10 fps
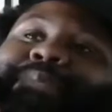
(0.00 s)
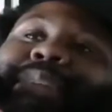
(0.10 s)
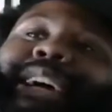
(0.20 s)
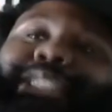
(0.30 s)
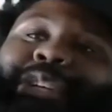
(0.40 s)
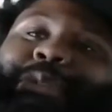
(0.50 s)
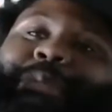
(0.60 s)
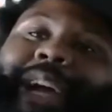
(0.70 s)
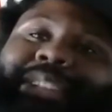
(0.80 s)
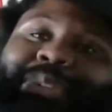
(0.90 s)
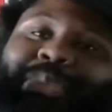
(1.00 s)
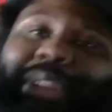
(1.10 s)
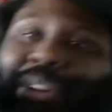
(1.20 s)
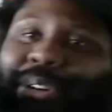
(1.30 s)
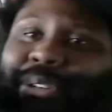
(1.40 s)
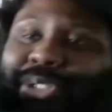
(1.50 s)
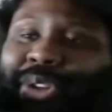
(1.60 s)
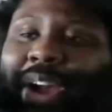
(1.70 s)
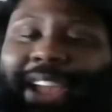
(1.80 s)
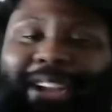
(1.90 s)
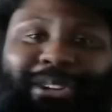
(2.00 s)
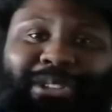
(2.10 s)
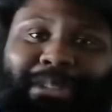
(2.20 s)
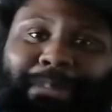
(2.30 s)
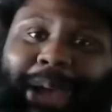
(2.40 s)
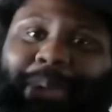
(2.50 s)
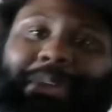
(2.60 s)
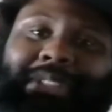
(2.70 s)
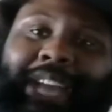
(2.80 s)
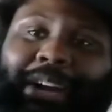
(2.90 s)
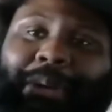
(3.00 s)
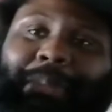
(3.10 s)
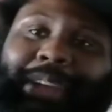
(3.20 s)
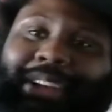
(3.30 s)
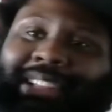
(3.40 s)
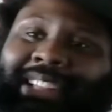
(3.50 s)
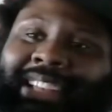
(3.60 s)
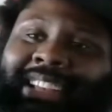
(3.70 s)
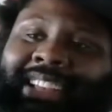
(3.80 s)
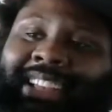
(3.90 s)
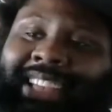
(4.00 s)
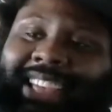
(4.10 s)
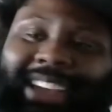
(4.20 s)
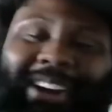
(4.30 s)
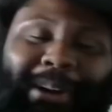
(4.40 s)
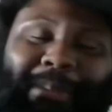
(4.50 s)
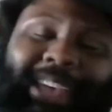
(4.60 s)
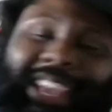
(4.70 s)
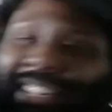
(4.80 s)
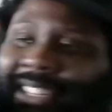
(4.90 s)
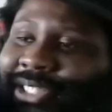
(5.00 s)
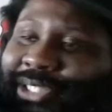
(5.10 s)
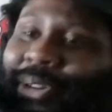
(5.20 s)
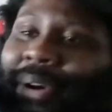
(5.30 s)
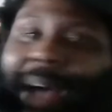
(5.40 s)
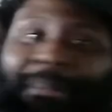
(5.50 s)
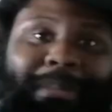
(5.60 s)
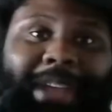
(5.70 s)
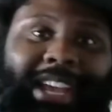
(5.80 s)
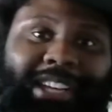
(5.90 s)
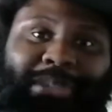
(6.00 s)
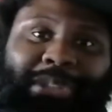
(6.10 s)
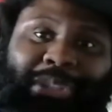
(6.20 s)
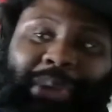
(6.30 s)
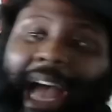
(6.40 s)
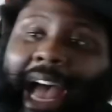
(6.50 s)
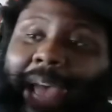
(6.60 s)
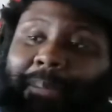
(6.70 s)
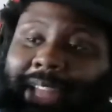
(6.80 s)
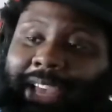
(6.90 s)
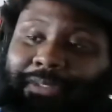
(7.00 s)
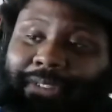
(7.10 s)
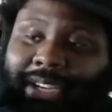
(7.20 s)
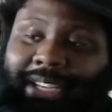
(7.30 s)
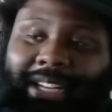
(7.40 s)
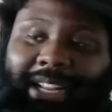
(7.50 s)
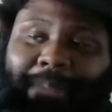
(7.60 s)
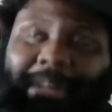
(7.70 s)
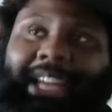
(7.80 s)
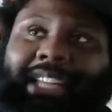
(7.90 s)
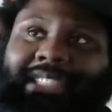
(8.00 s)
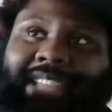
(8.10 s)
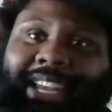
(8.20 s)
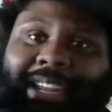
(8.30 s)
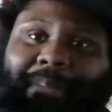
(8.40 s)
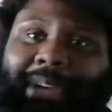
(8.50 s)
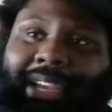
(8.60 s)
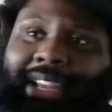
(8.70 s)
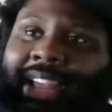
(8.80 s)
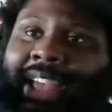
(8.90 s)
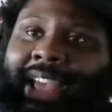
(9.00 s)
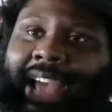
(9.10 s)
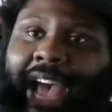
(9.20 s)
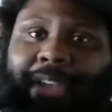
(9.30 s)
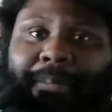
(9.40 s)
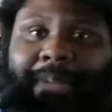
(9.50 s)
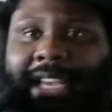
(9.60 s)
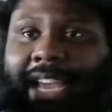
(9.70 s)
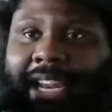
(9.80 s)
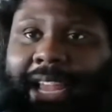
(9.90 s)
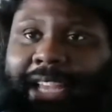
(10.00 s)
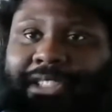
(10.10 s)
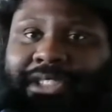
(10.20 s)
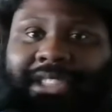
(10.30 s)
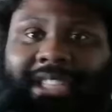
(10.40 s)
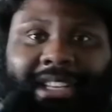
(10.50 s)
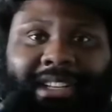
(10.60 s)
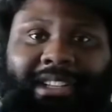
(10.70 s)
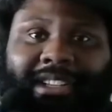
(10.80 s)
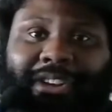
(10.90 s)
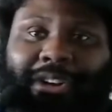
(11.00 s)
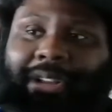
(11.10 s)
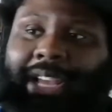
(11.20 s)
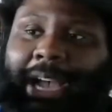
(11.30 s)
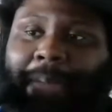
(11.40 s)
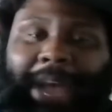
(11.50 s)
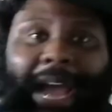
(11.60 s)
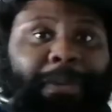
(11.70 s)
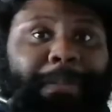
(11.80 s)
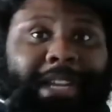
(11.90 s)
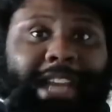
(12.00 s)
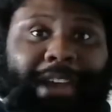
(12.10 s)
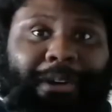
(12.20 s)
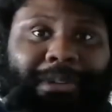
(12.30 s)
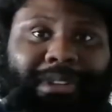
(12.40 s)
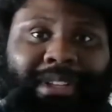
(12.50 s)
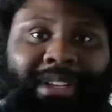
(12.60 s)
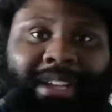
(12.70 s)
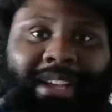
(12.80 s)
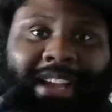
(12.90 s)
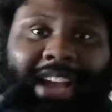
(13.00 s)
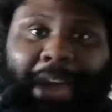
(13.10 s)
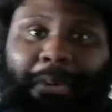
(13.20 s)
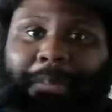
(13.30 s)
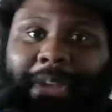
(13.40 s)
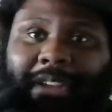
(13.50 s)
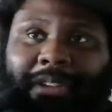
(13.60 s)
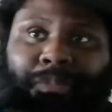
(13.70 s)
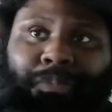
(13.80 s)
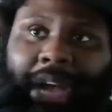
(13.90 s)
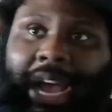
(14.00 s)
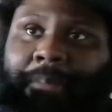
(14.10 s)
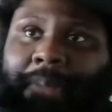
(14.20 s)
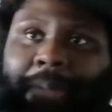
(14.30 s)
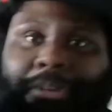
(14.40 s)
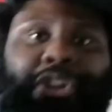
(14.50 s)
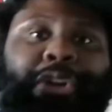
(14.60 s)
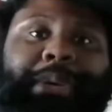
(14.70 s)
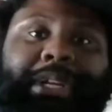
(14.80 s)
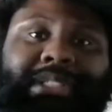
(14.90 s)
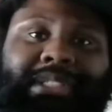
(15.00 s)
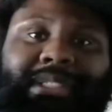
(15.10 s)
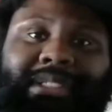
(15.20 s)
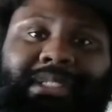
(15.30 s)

brought to you by Doritos, Triangles, the Power of Taco Bell. Oh, man. So, I'm gonna be honest with you. I'm I'm not excited, but I'd be kind of interested. I would be down. I'm curious.